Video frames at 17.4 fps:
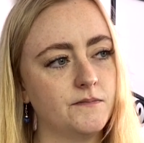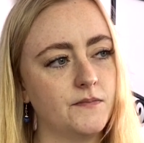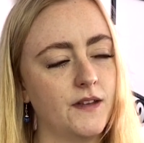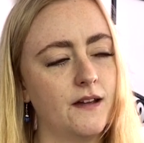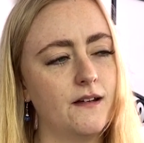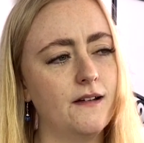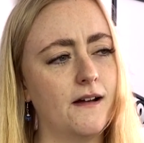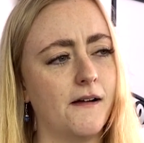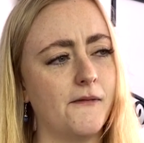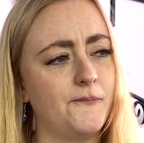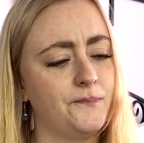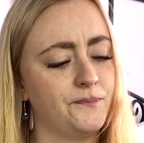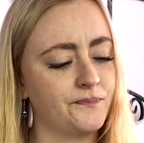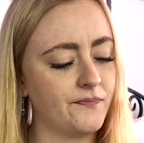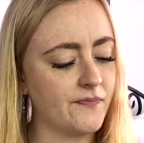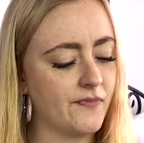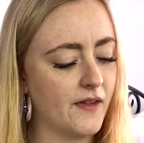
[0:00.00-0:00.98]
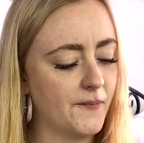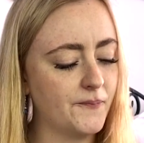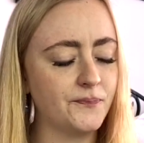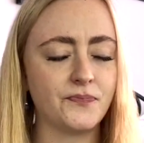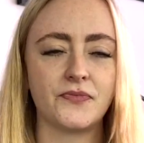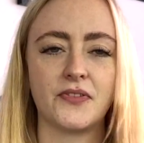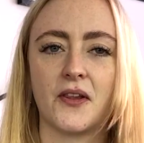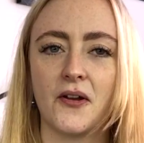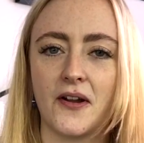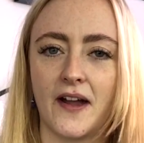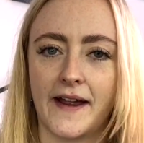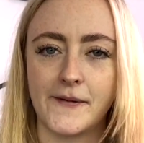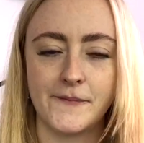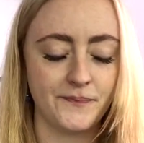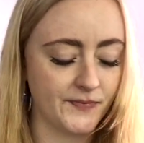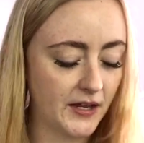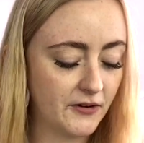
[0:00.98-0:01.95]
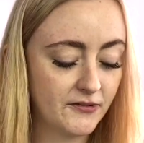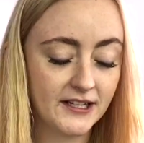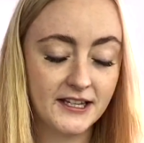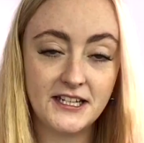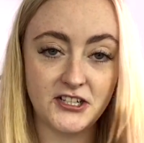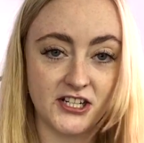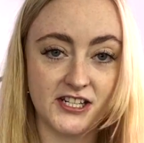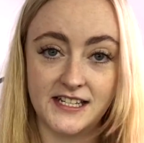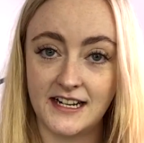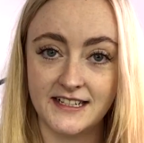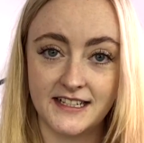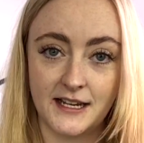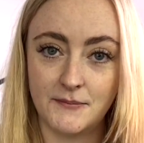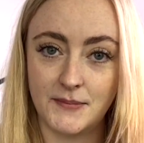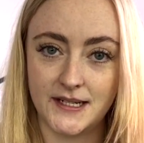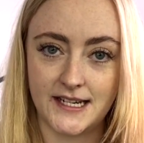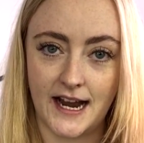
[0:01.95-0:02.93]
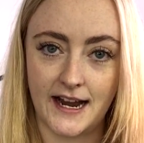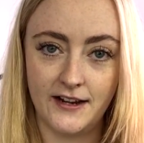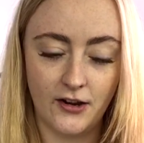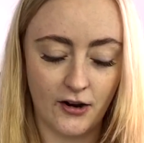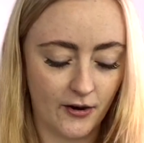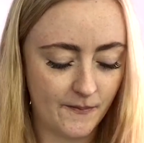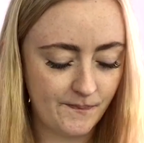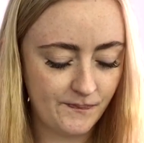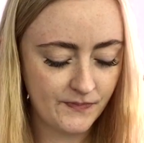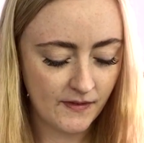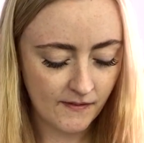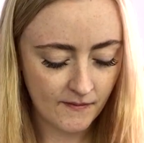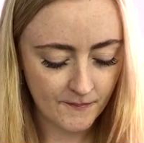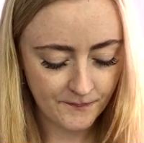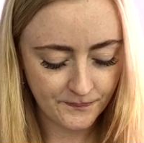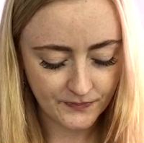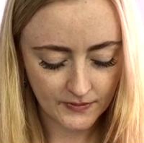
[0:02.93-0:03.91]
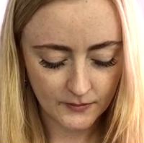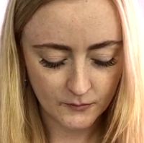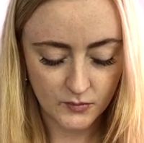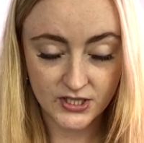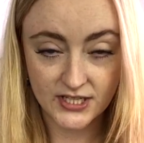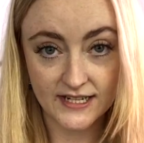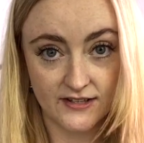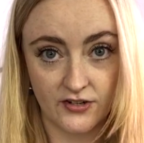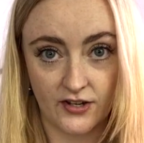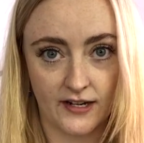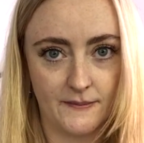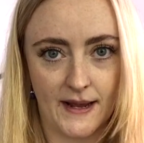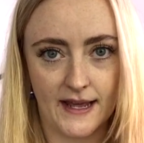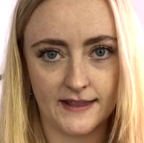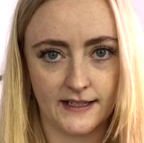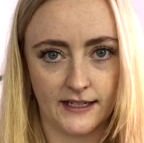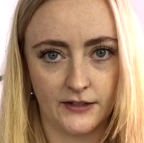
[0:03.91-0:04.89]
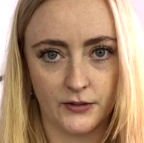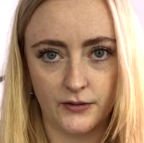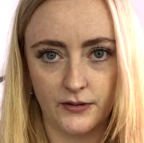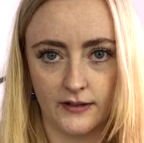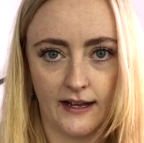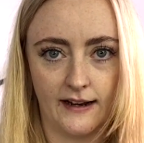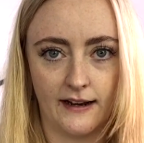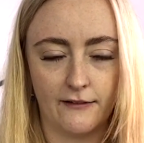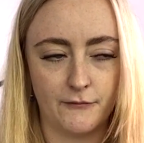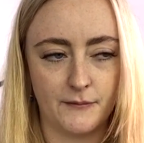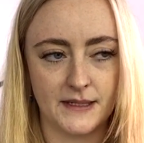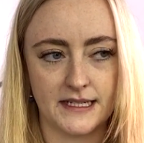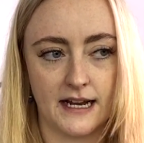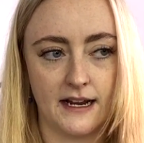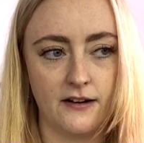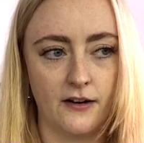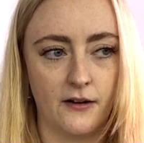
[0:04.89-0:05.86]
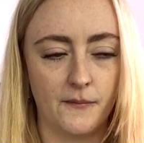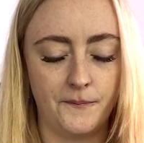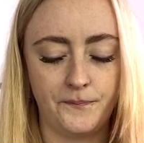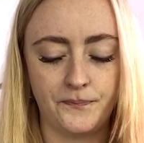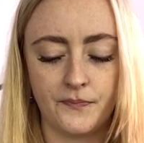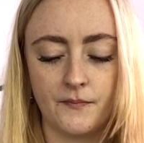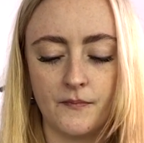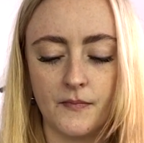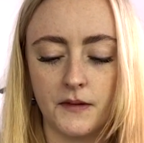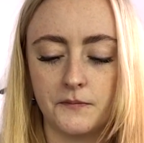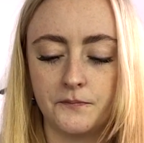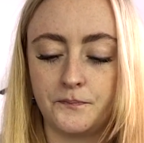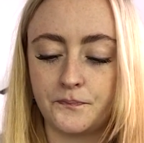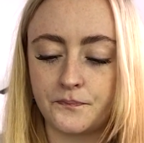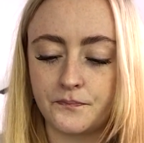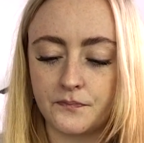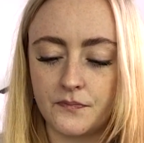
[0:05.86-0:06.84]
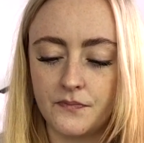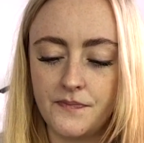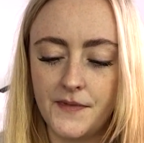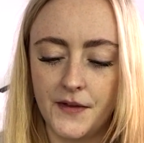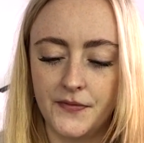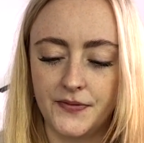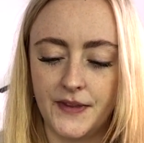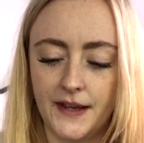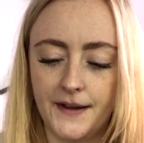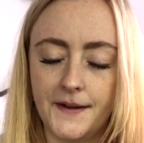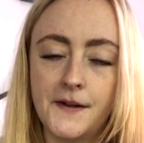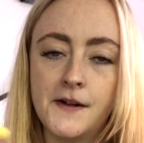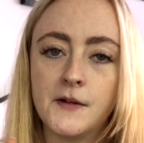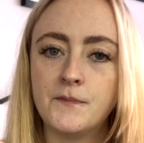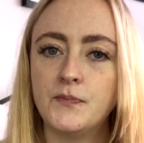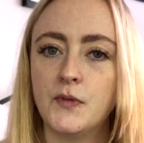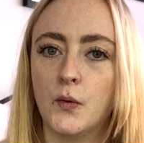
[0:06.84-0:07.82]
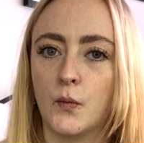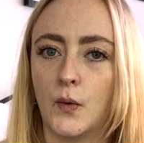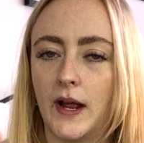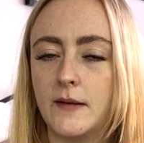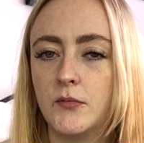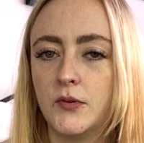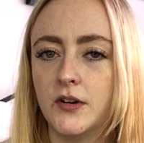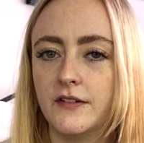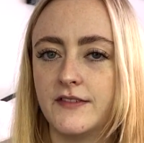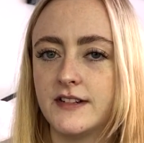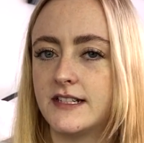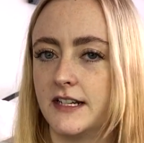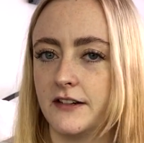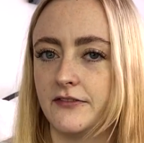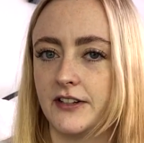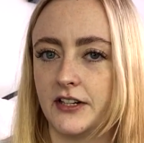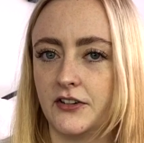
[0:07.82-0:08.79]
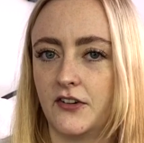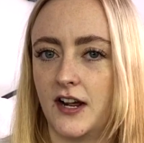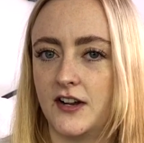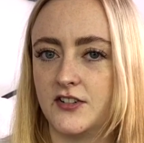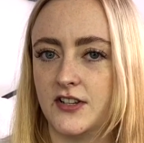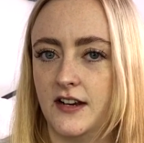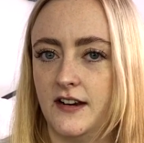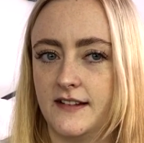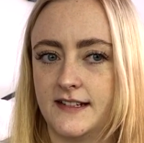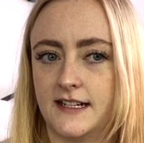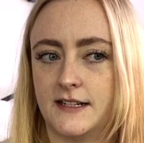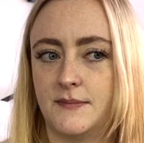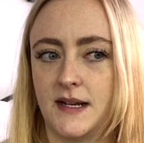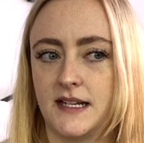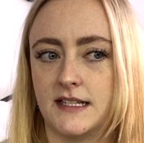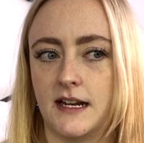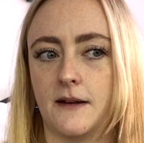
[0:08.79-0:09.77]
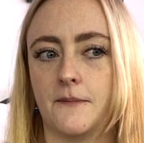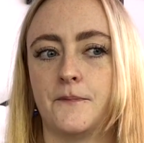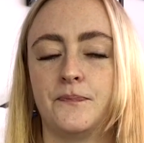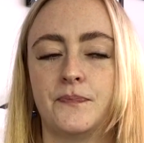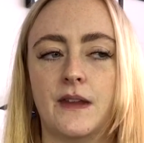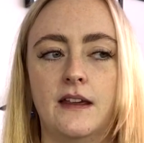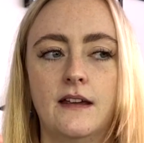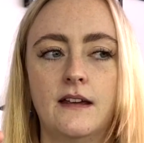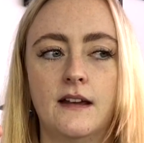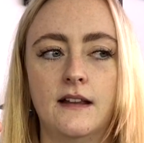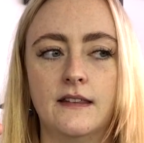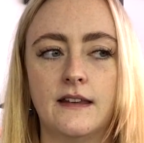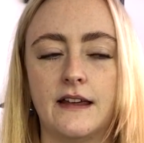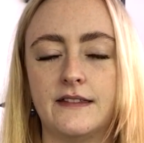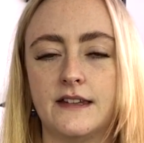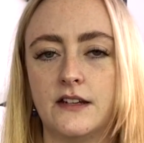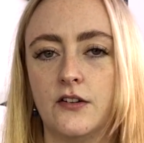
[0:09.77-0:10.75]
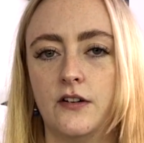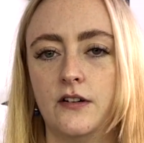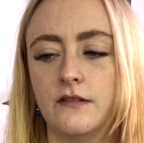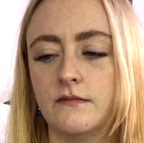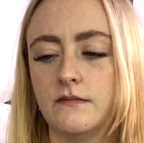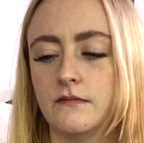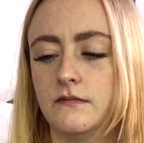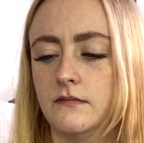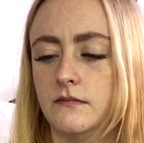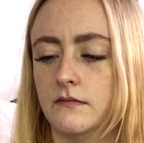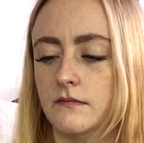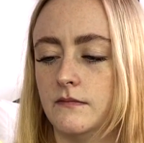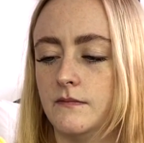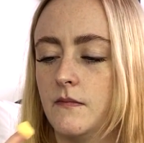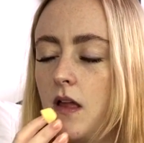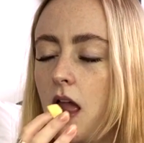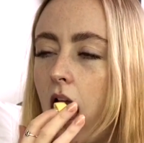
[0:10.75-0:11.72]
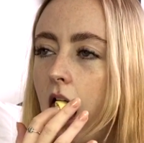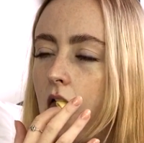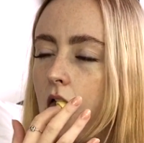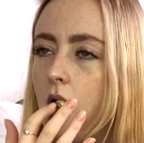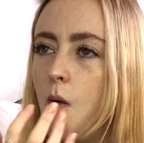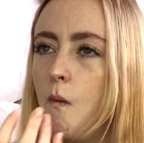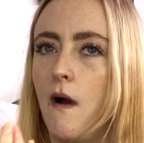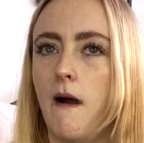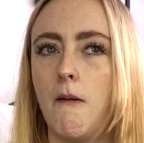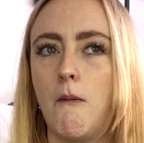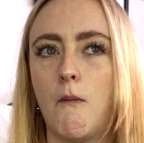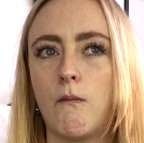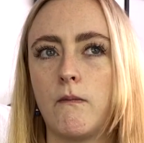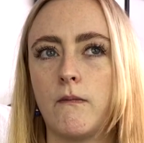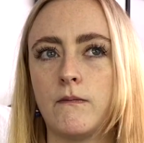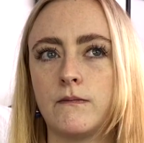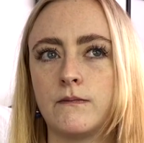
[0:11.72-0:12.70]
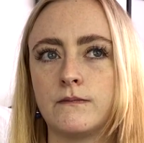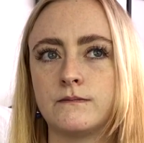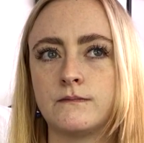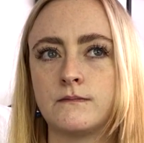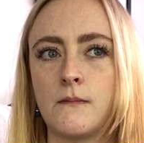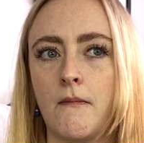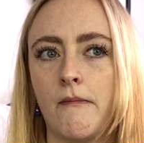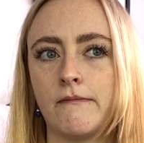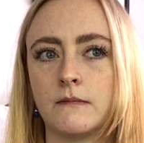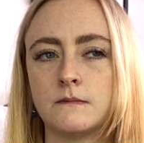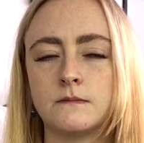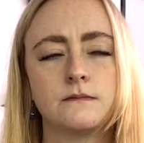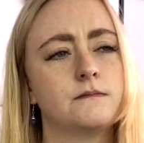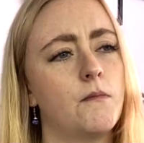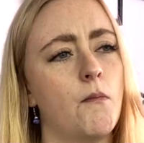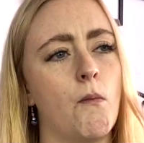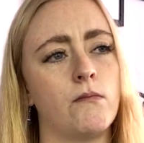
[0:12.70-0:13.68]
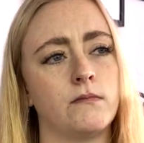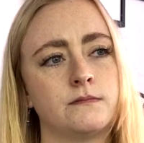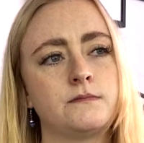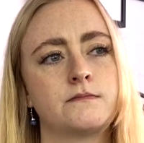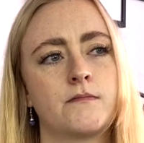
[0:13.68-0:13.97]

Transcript: Huh. Okay, they really just taste like potato, which is not a bad thing at all. I love potato. They're way more of a different crunch than I was expecting. Like they're not, mmm, but, mmm.